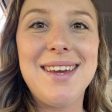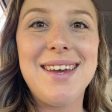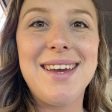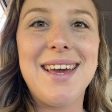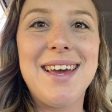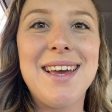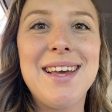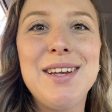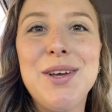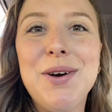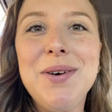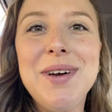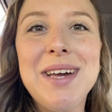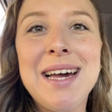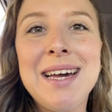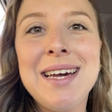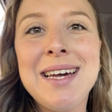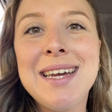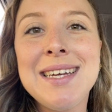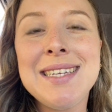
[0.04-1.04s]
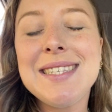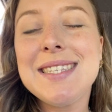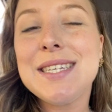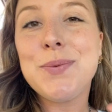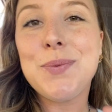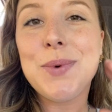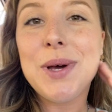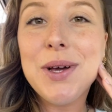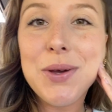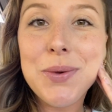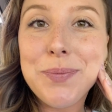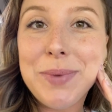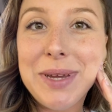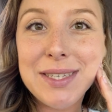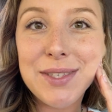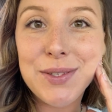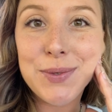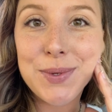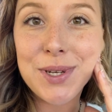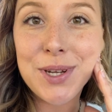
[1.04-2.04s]
Hello guys, and welcome back
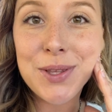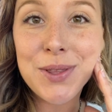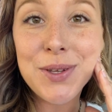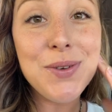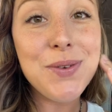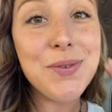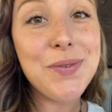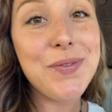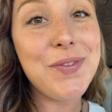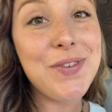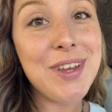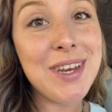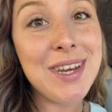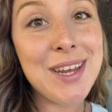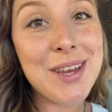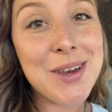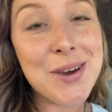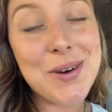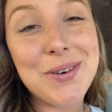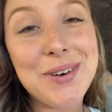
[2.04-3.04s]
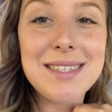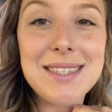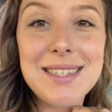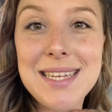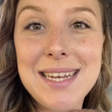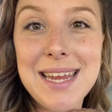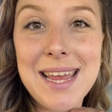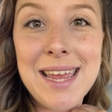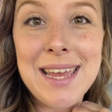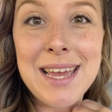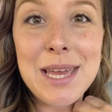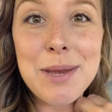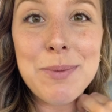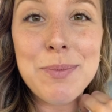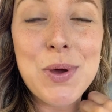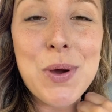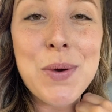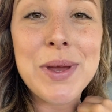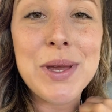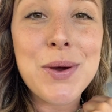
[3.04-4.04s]
to another video. Today I am
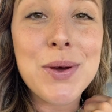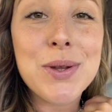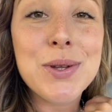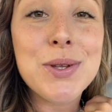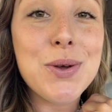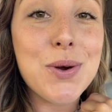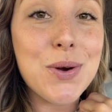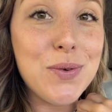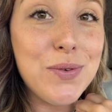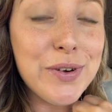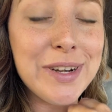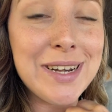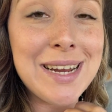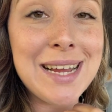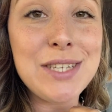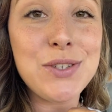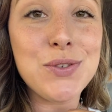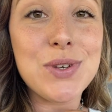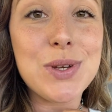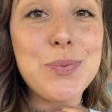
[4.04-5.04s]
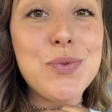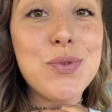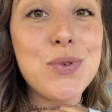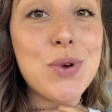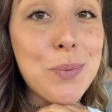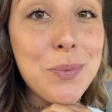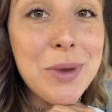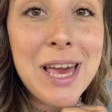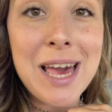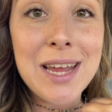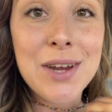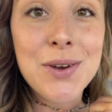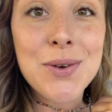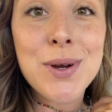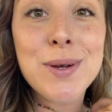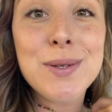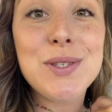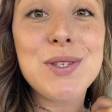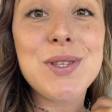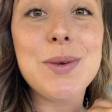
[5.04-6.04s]
going on an overnight trip from
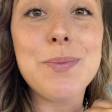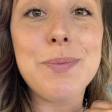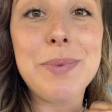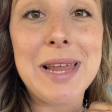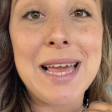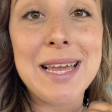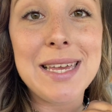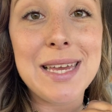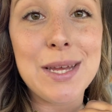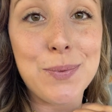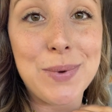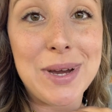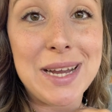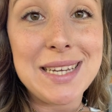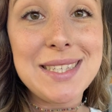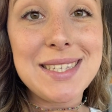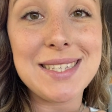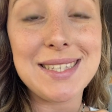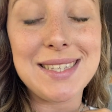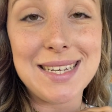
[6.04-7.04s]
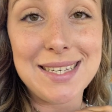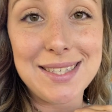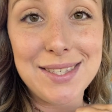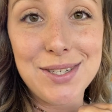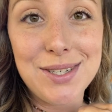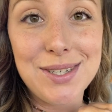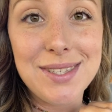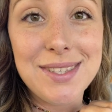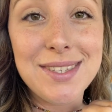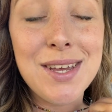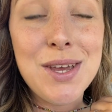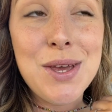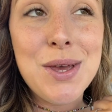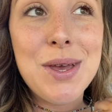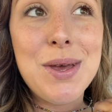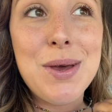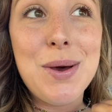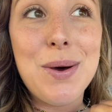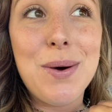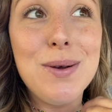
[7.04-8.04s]
Cairo to the Black and White Desert,
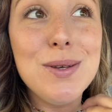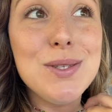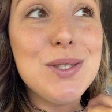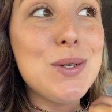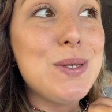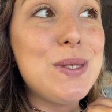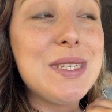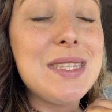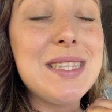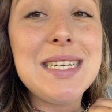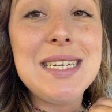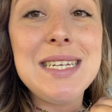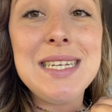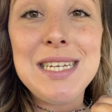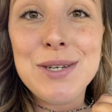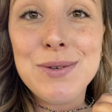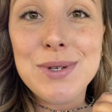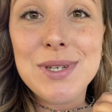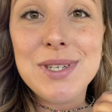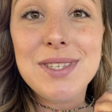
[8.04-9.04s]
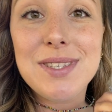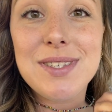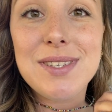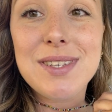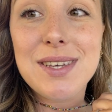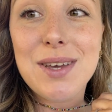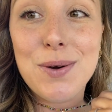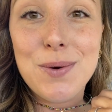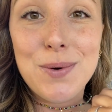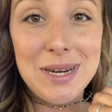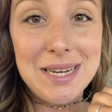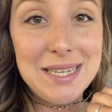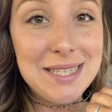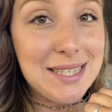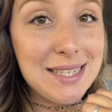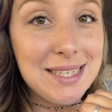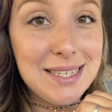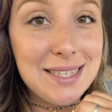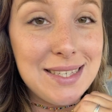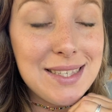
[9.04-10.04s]
also to the nearest
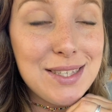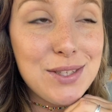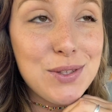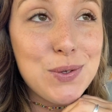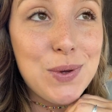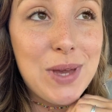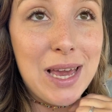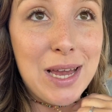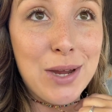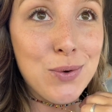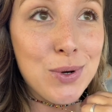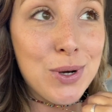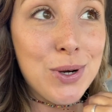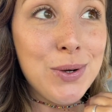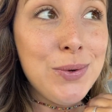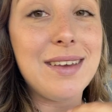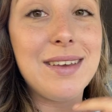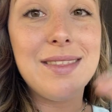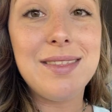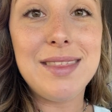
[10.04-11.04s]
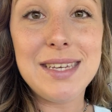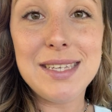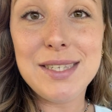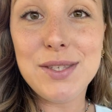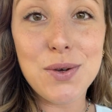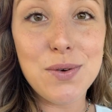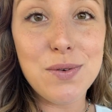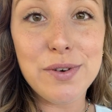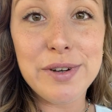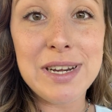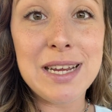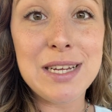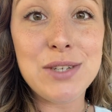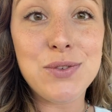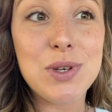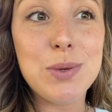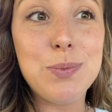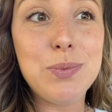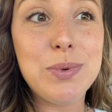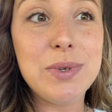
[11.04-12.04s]
oasis to Cairo. This overnight
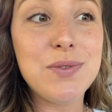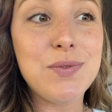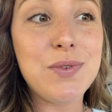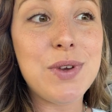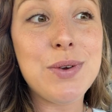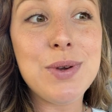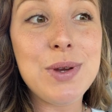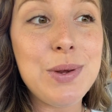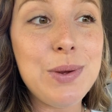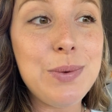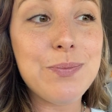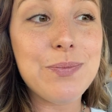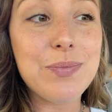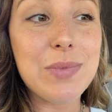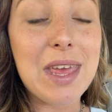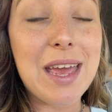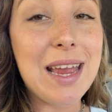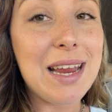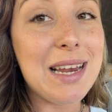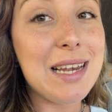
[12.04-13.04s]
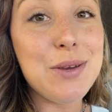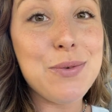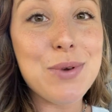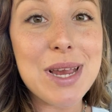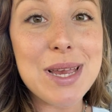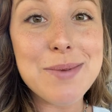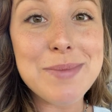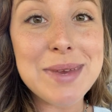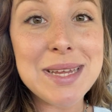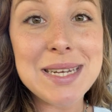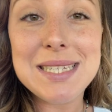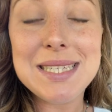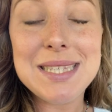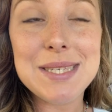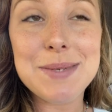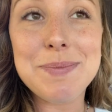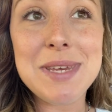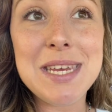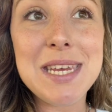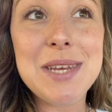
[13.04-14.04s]
trip was very highly recommended to
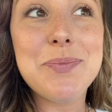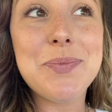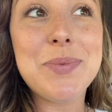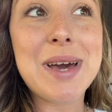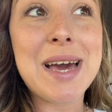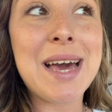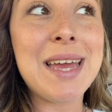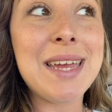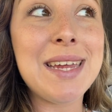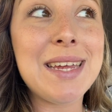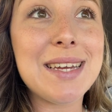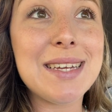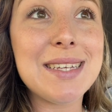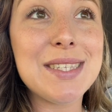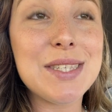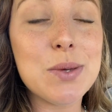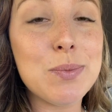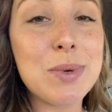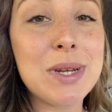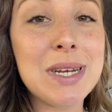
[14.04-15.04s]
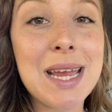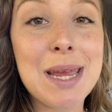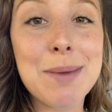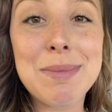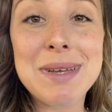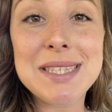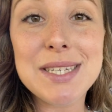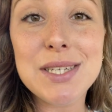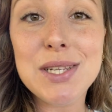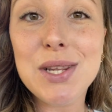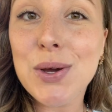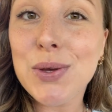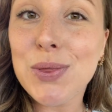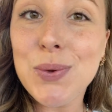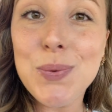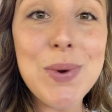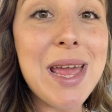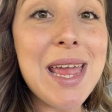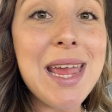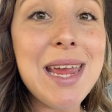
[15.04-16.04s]
me by someone I met along the
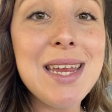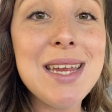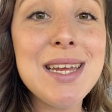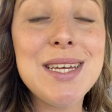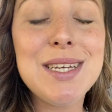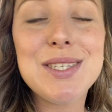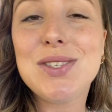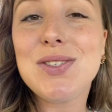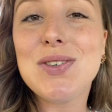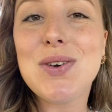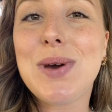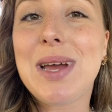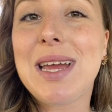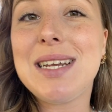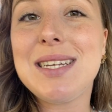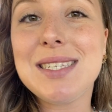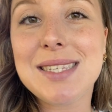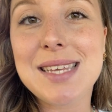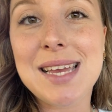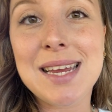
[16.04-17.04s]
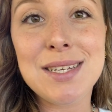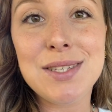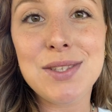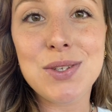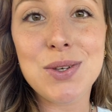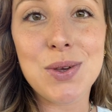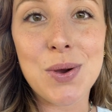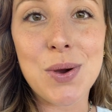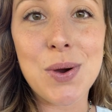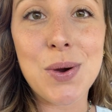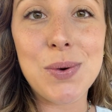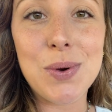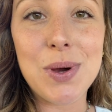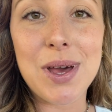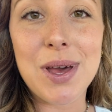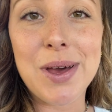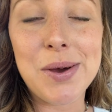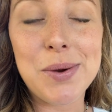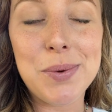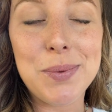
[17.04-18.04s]
way, so I decided to go
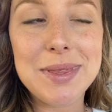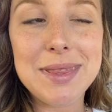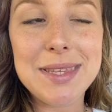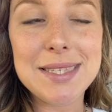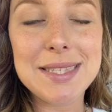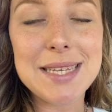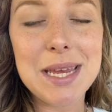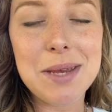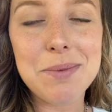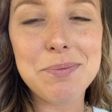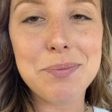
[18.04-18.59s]
with the same